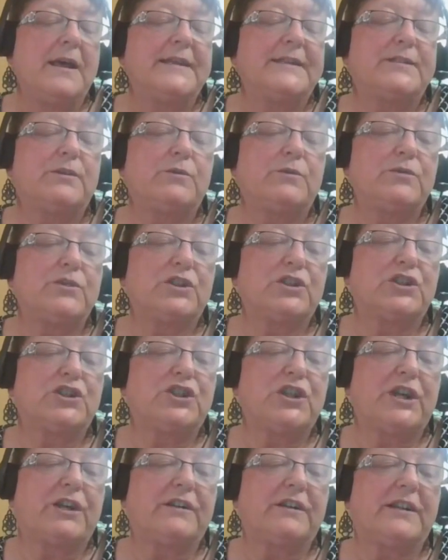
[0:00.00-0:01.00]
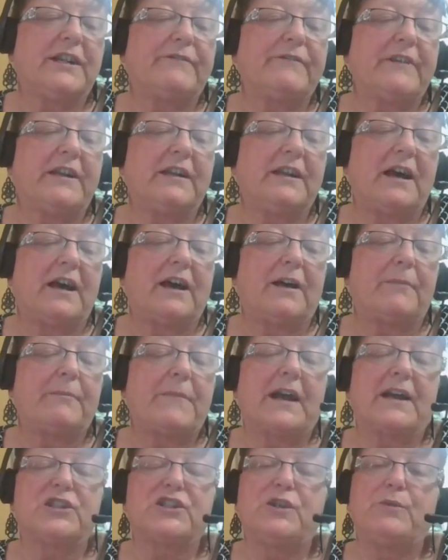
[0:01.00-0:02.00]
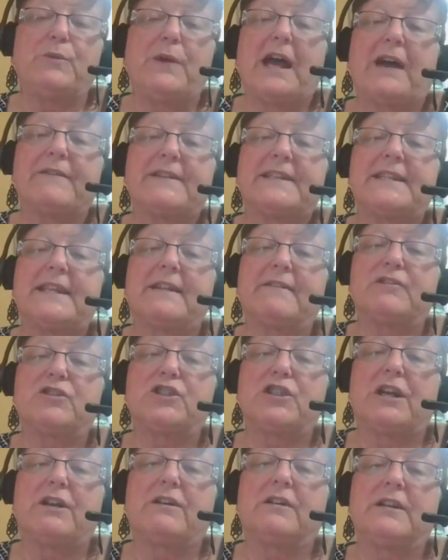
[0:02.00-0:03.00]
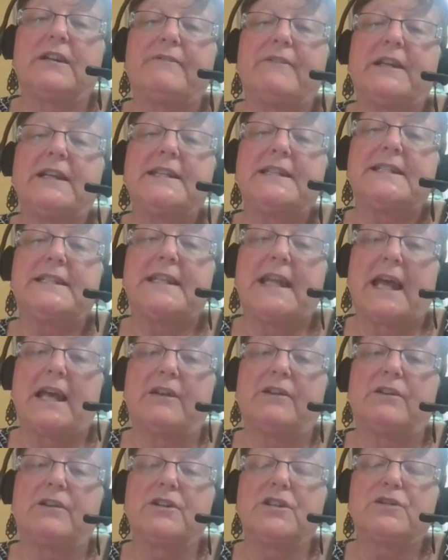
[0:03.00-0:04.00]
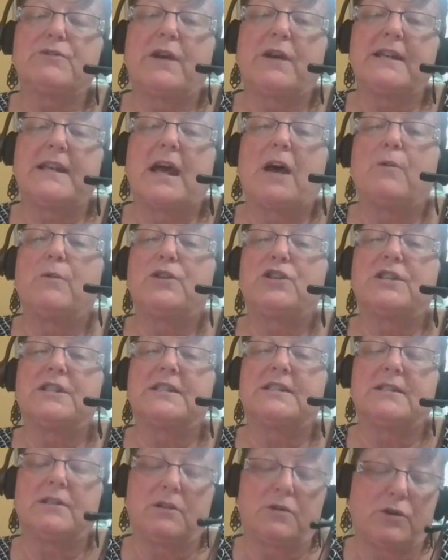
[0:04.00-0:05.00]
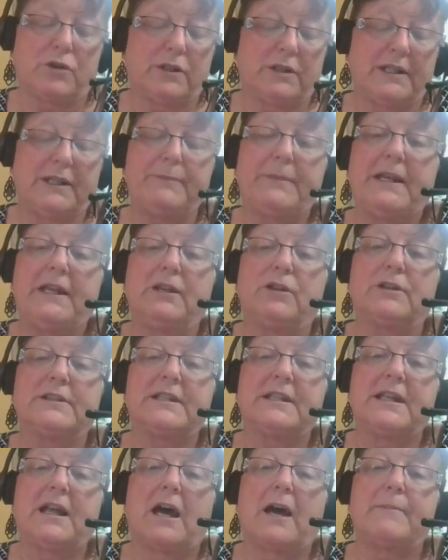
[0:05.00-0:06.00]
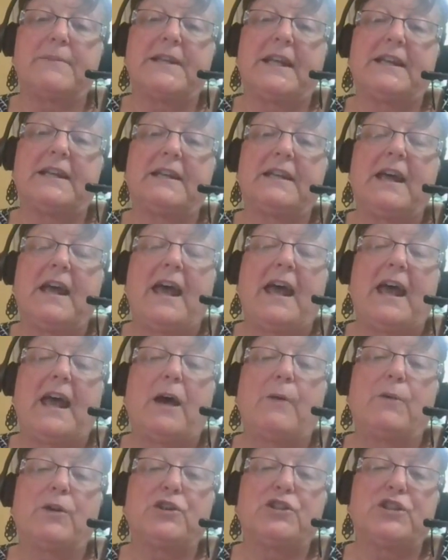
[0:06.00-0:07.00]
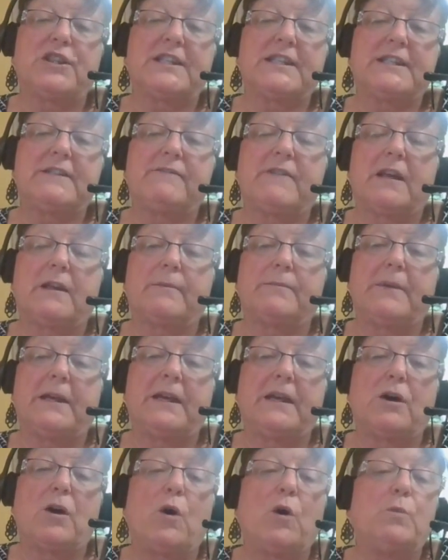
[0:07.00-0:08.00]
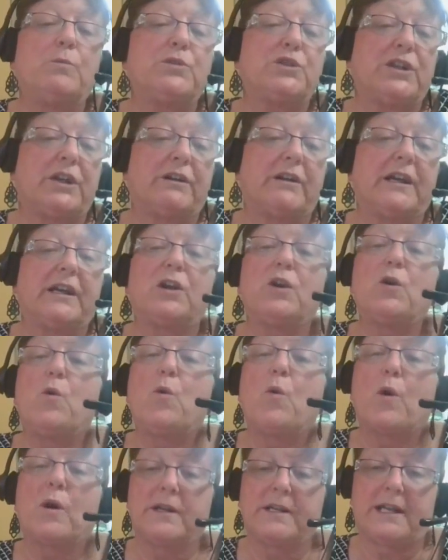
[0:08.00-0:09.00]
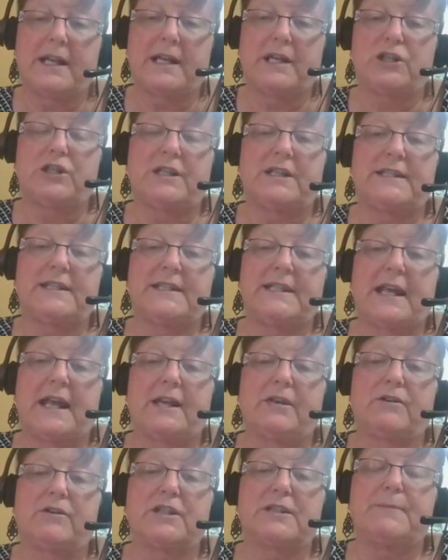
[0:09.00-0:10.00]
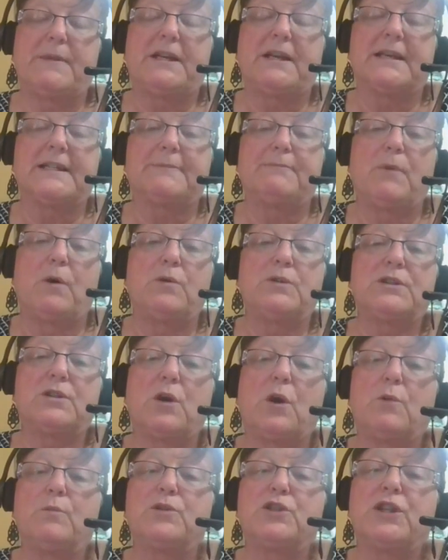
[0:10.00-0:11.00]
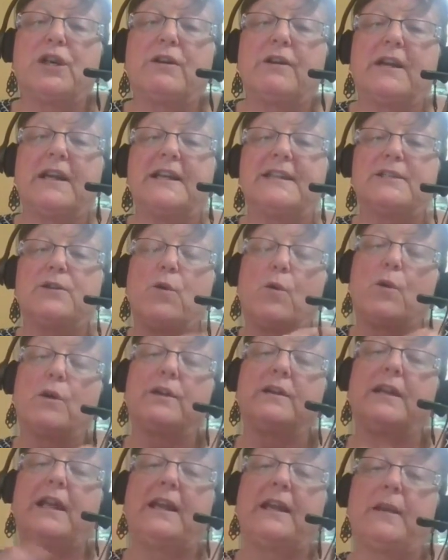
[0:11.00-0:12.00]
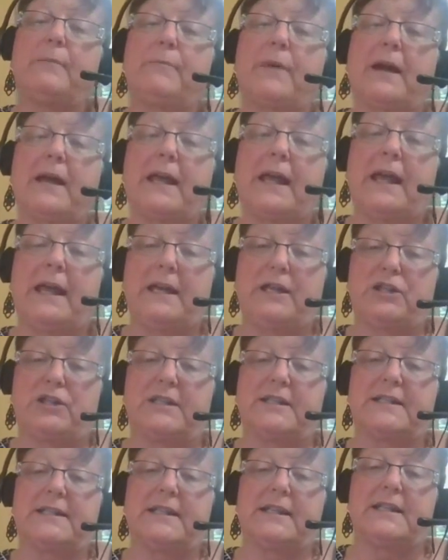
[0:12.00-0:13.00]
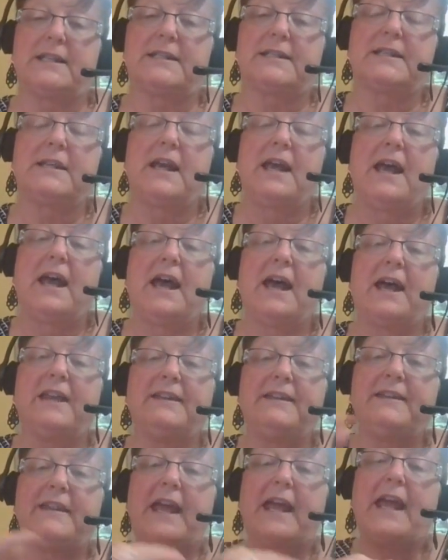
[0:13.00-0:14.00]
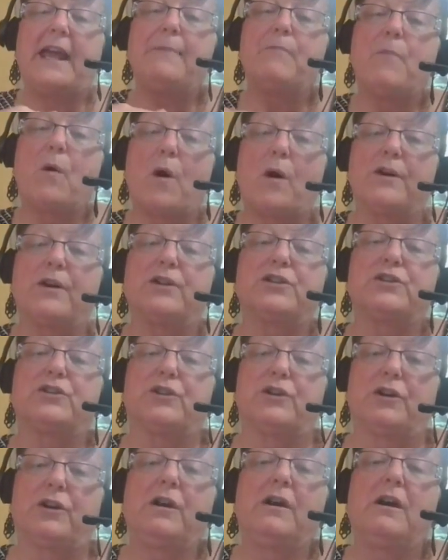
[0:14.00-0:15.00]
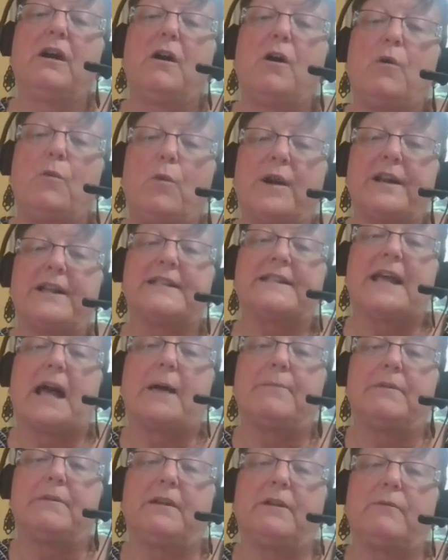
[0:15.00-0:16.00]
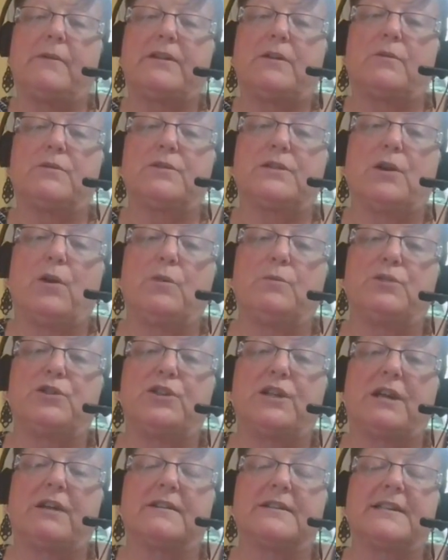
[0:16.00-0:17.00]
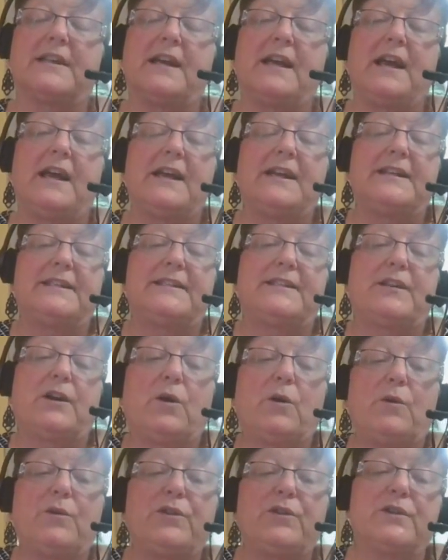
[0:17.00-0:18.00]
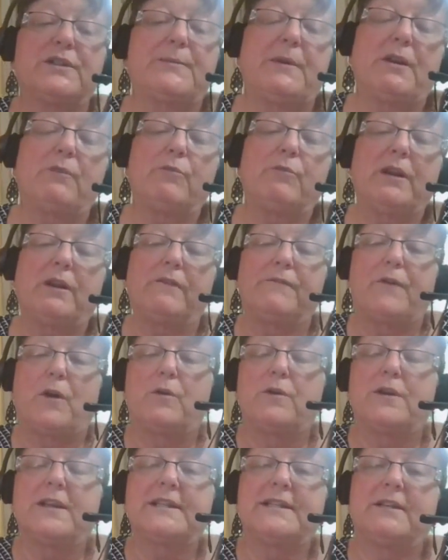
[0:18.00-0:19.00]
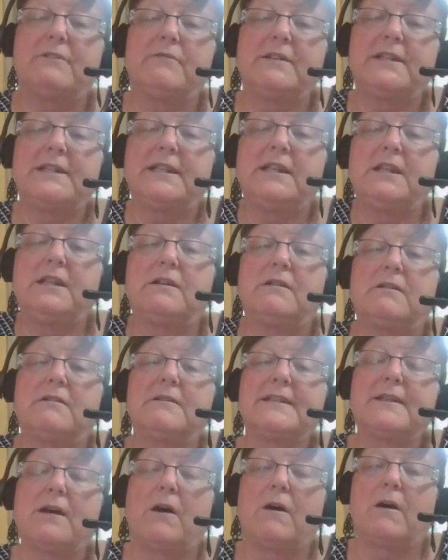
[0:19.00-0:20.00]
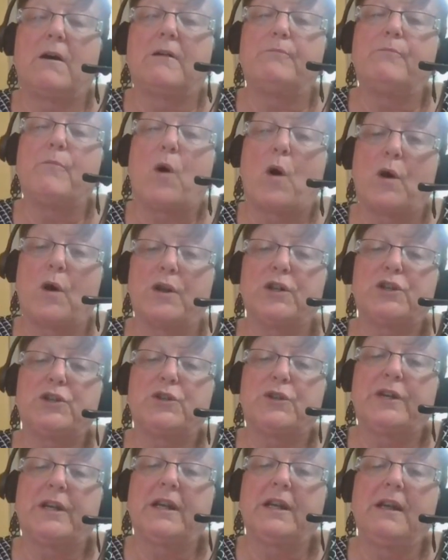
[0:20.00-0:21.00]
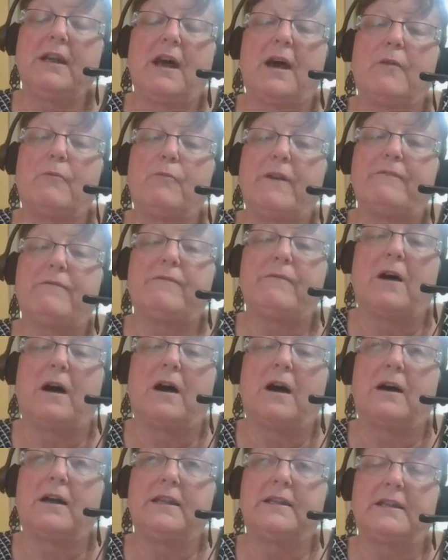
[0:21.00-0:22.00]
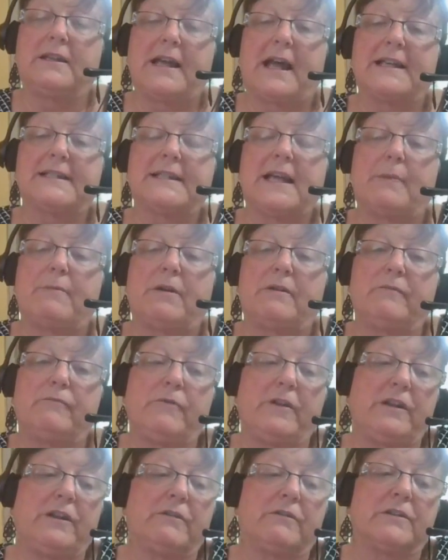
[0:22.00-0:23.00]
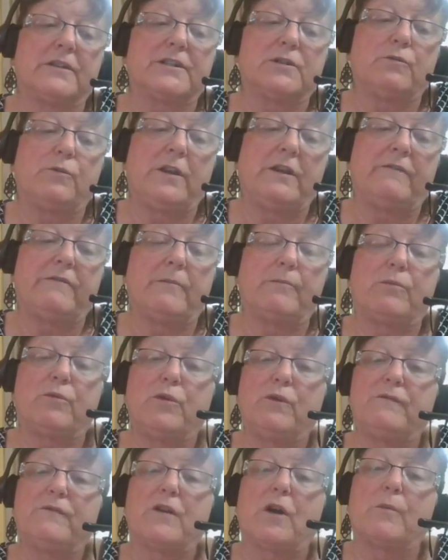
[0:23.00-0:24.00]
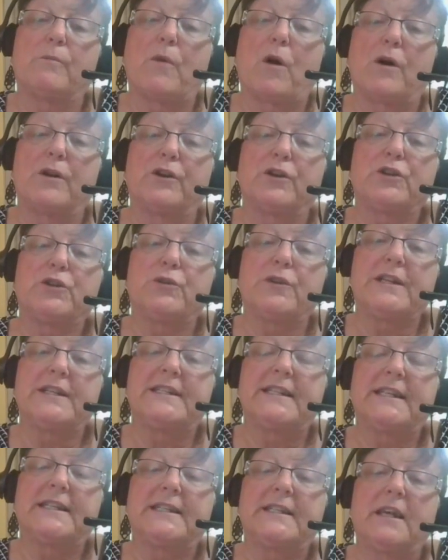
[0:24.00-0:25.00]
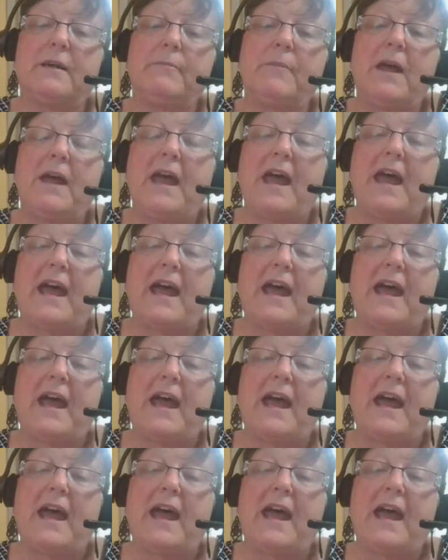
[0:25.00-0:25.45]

So shared living, actually we have a set of shared living standards right now, which is currently being looked at, updated, and we're just developing home sharing coordination standards, because most home sharing is coordinated by agencies and they monitor what is happening with those home shares. So there's been a real focus in recent years on monitoring. We've in the last couple of years, we've improved our monitoring system.